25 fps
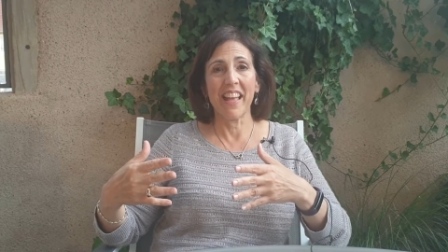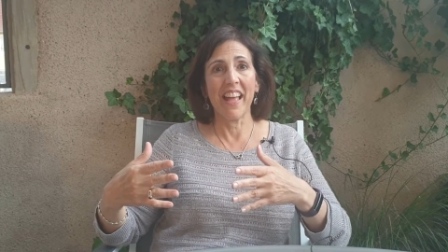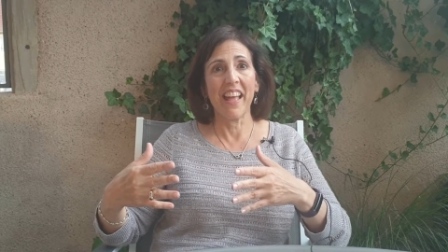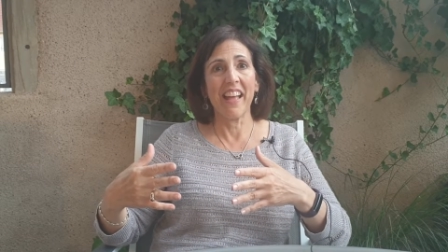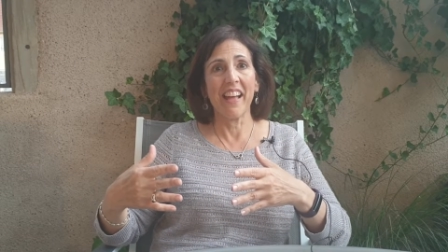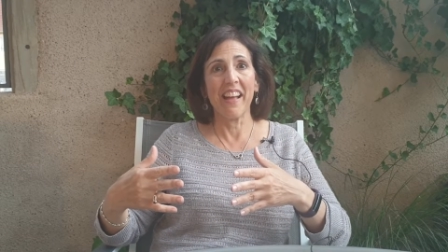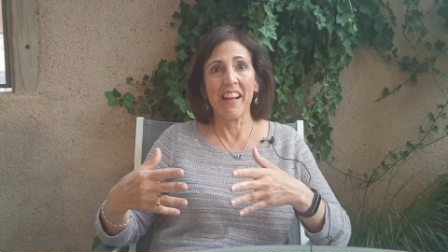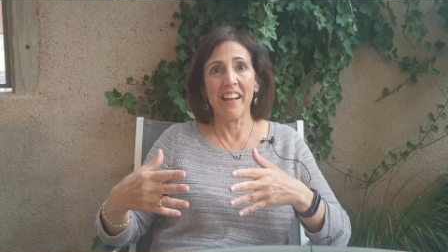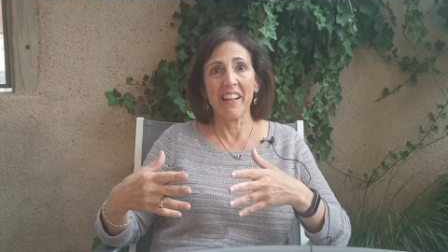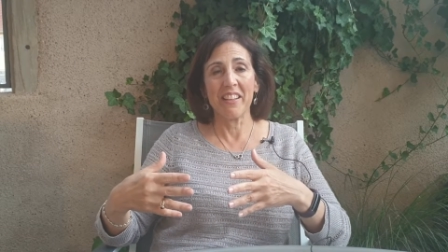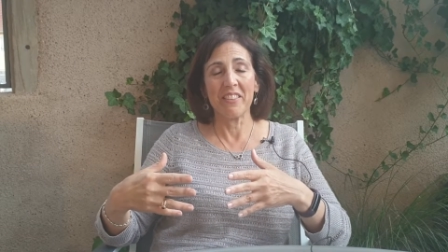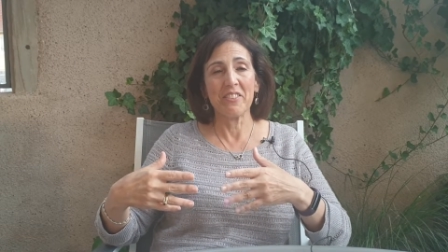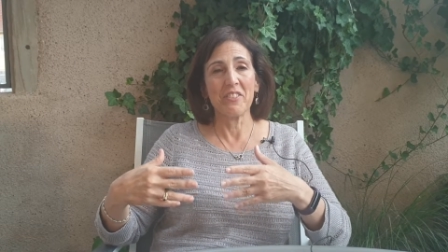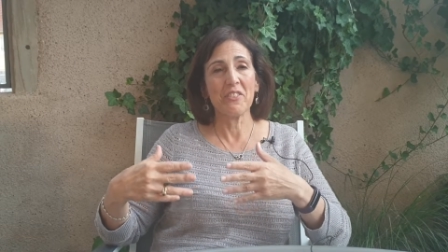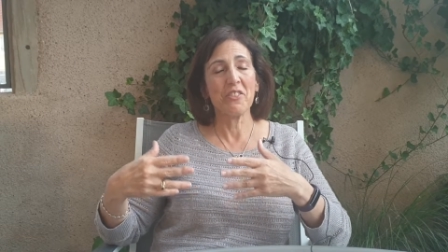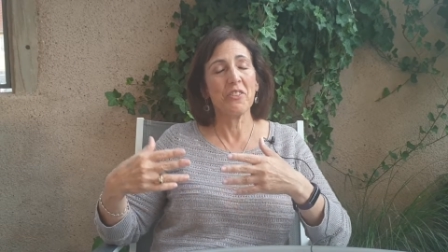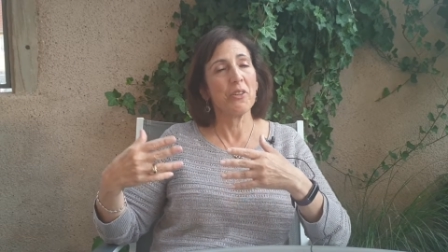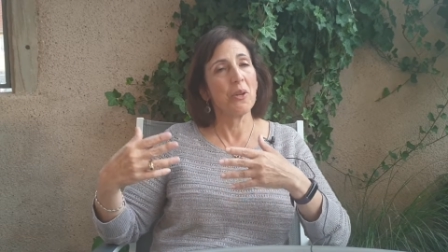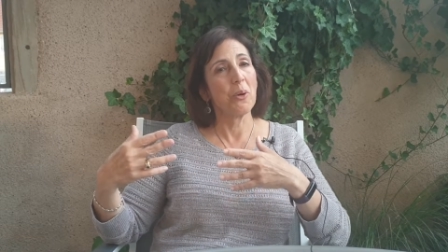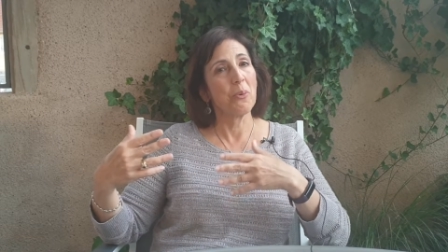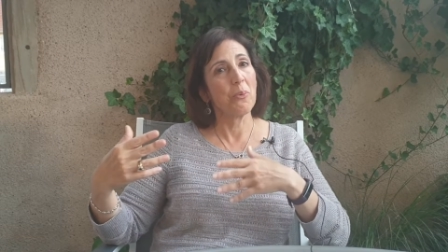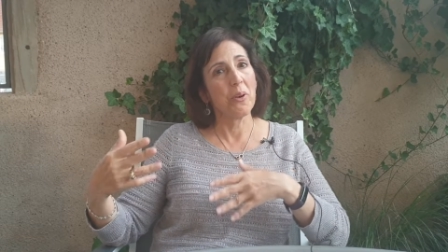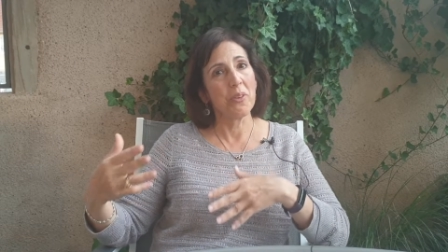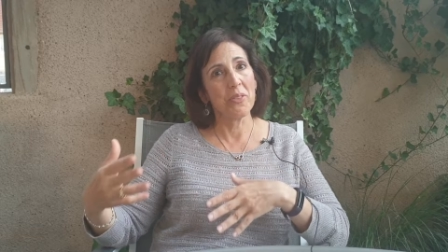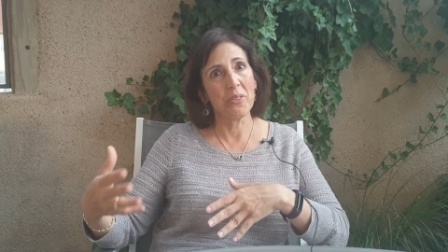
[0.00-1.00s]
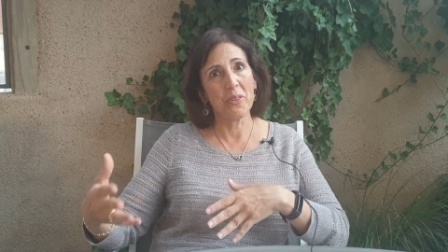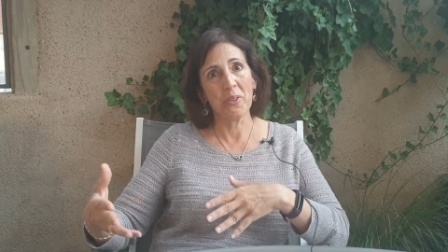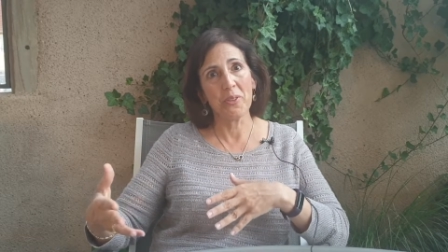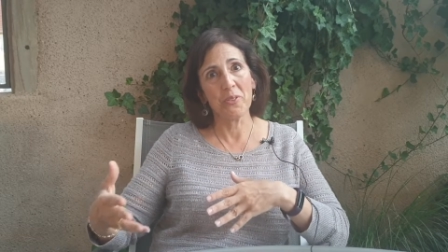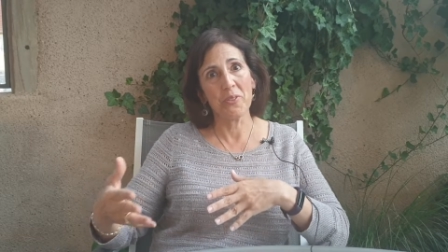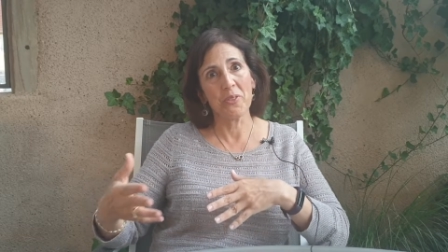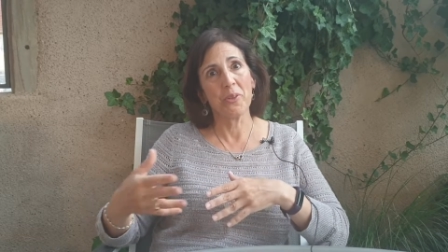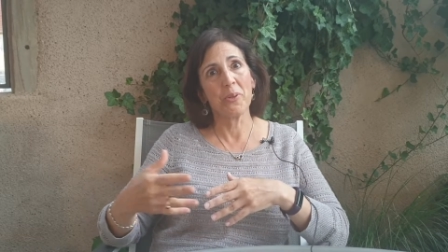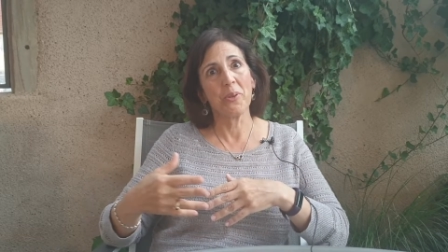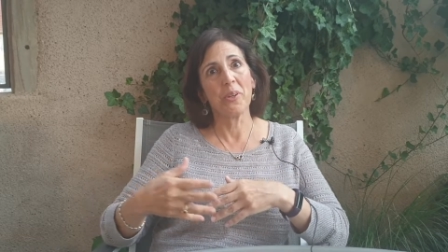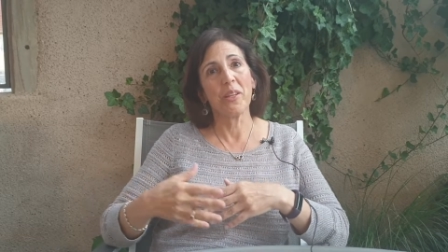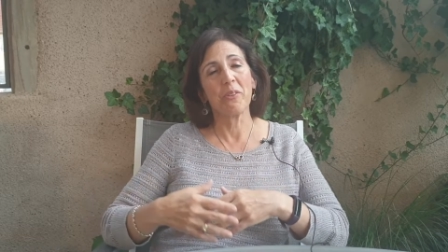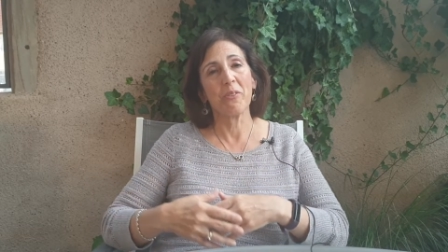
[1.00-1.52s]
and you know what they're
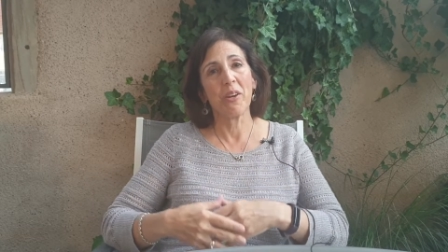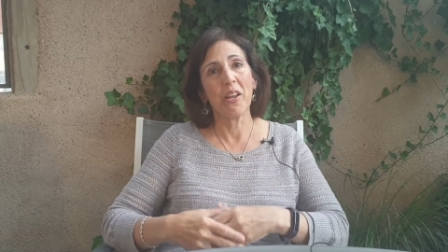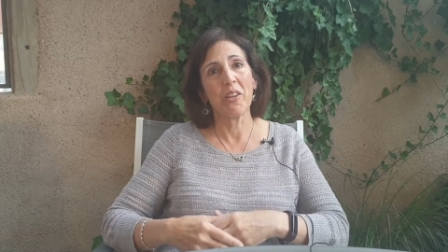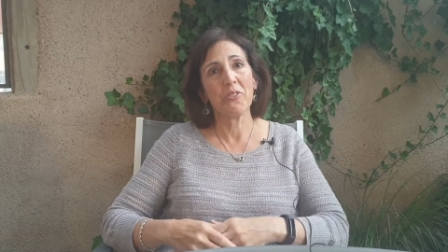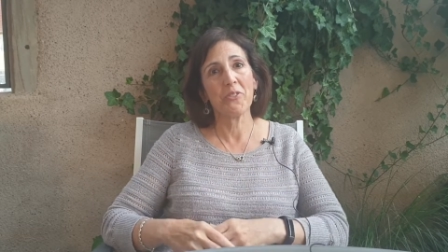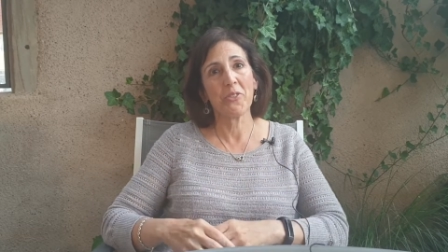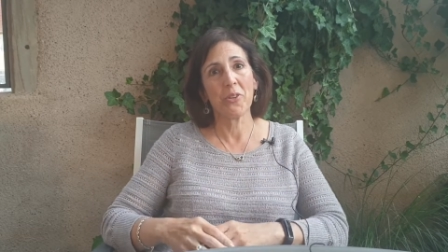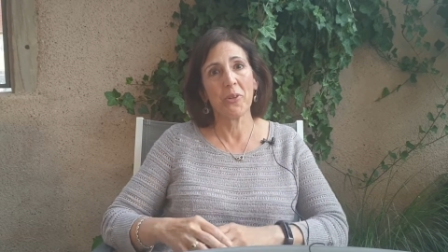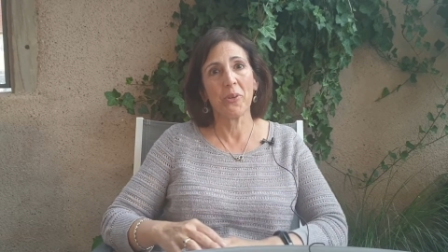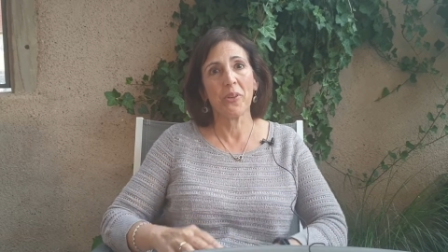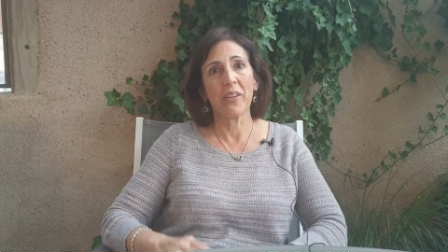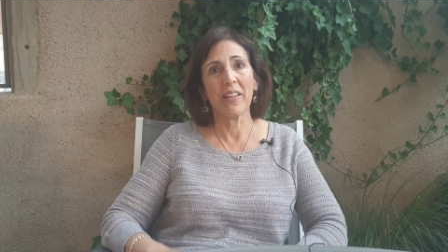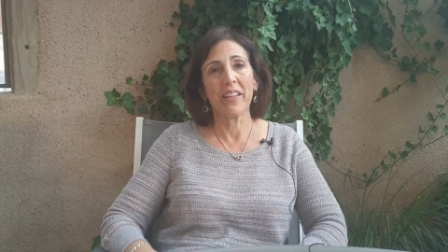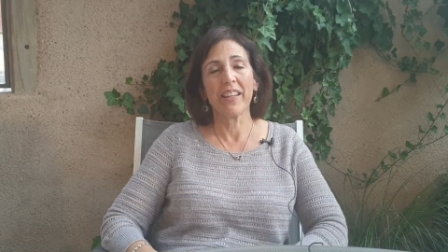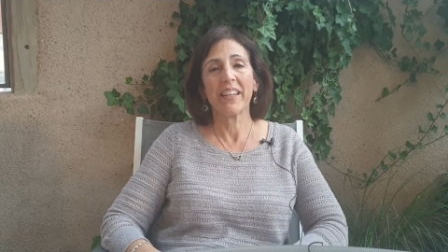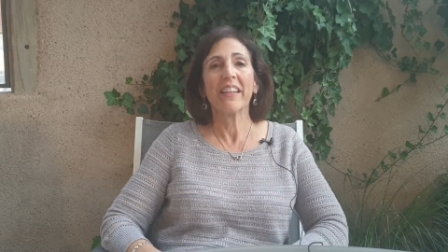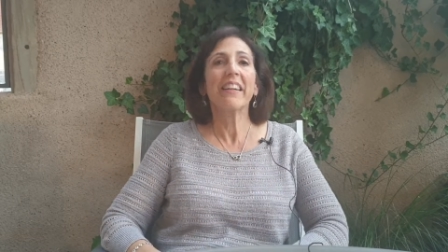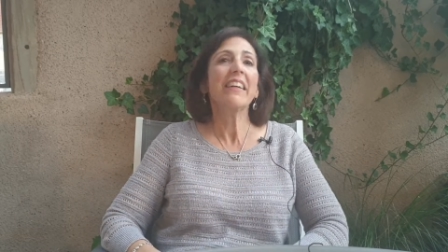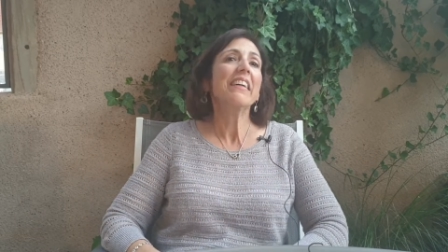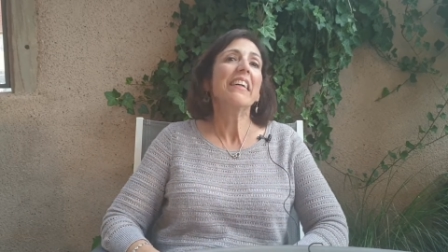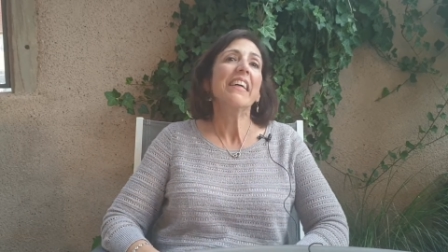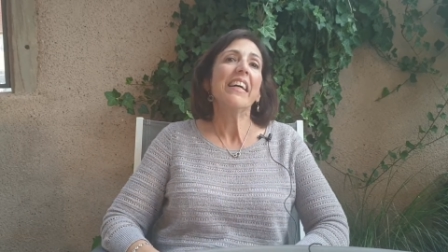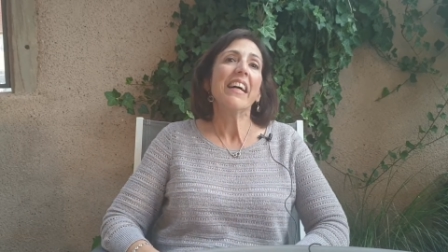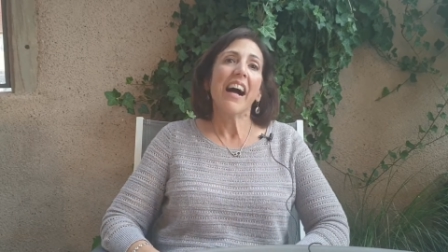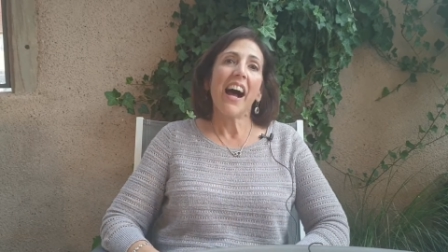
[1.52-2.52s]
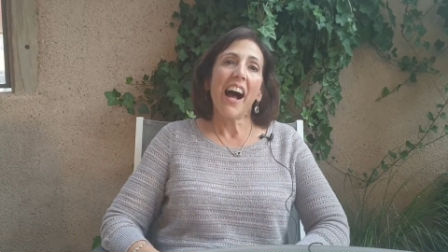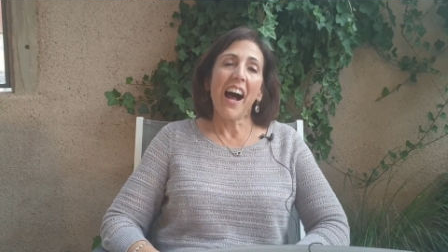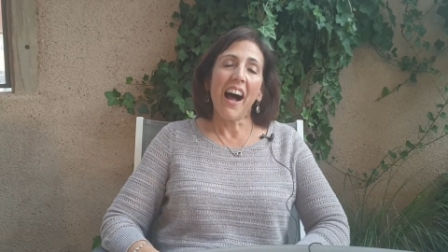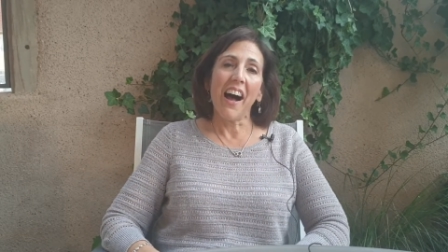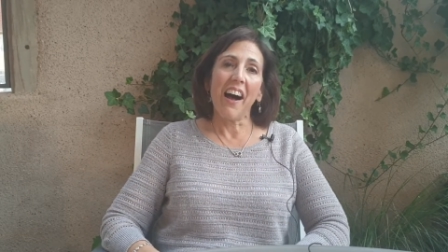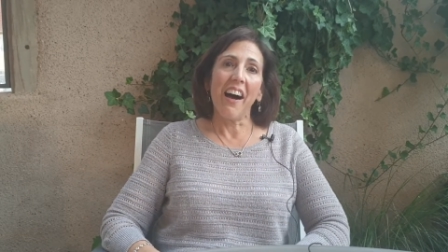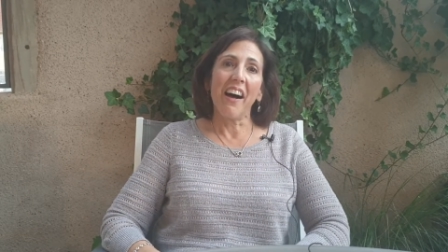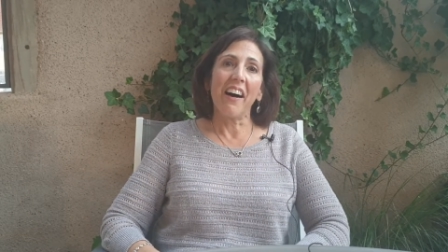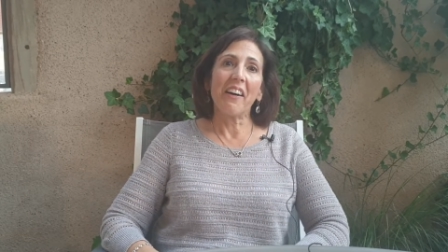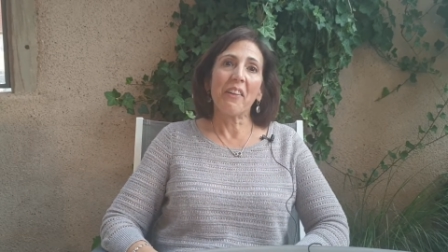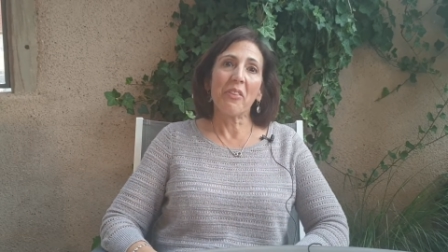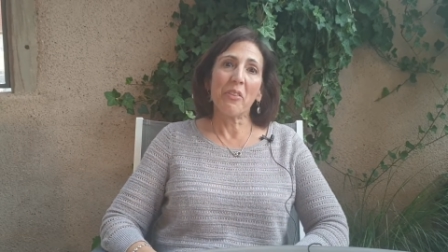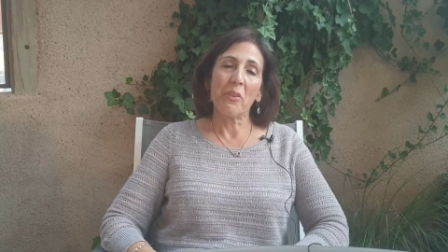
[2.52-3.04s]
doing, rescuing
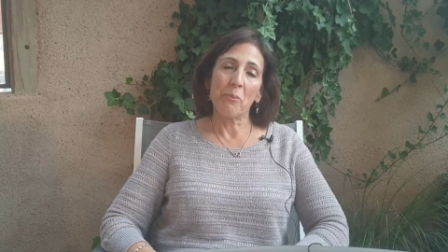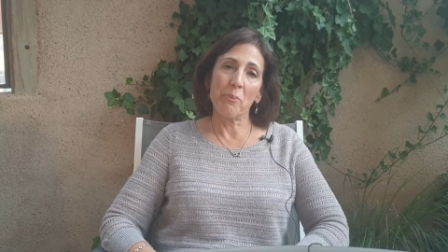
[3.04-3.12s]
the